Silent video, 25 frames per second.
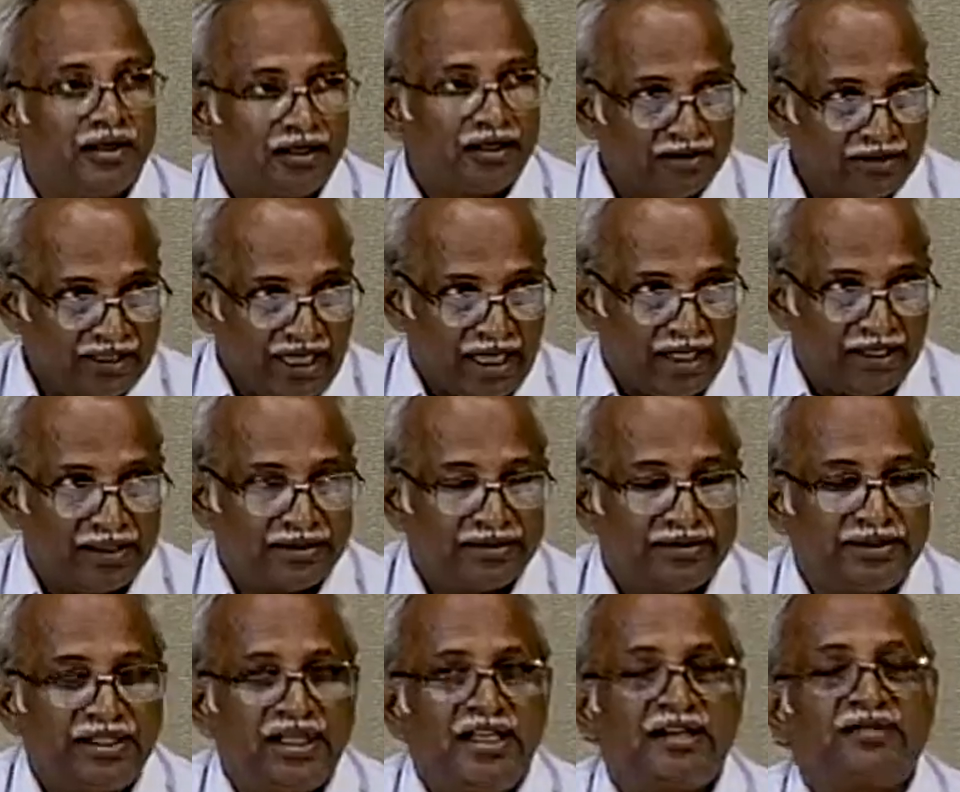Yeah,
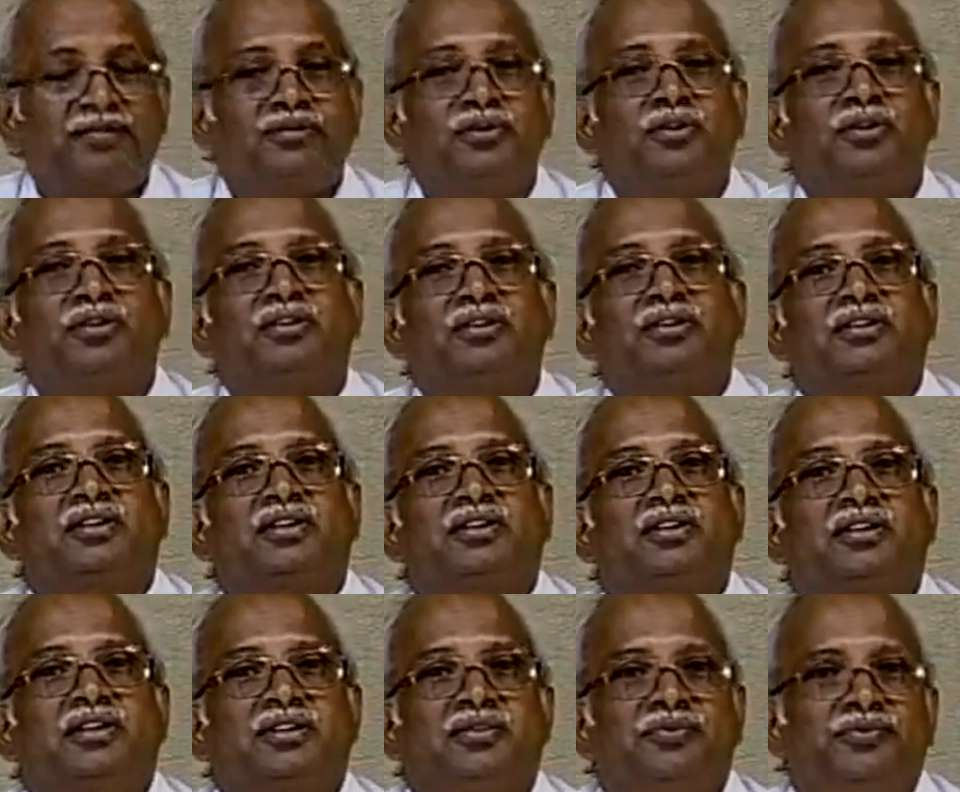therefore,
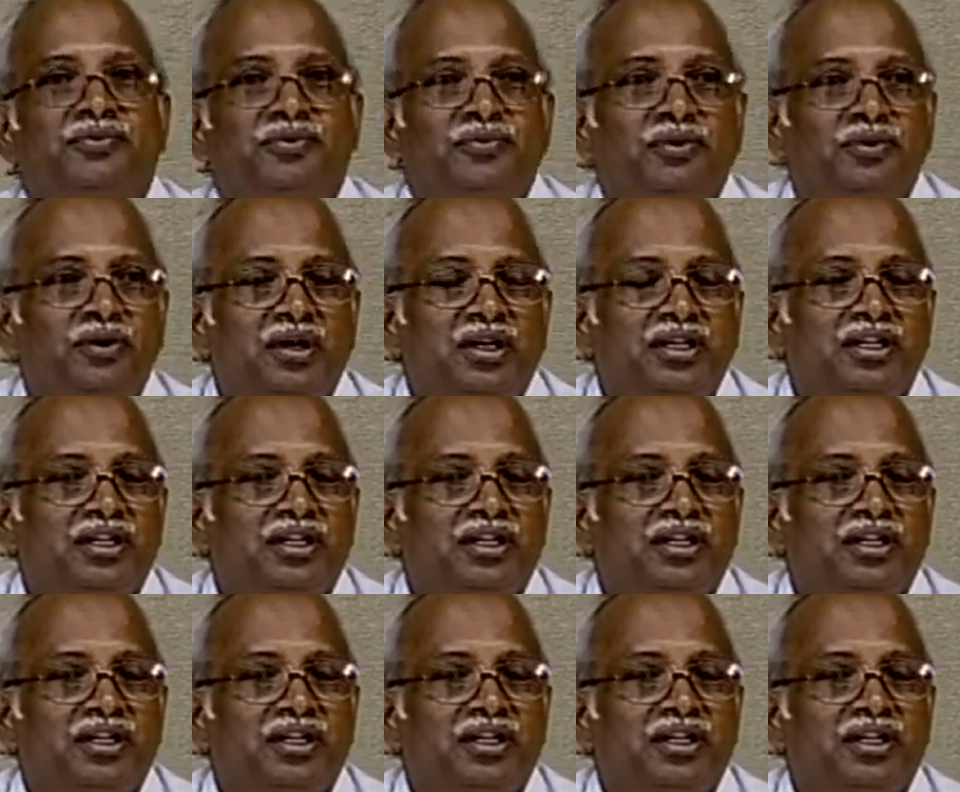if you are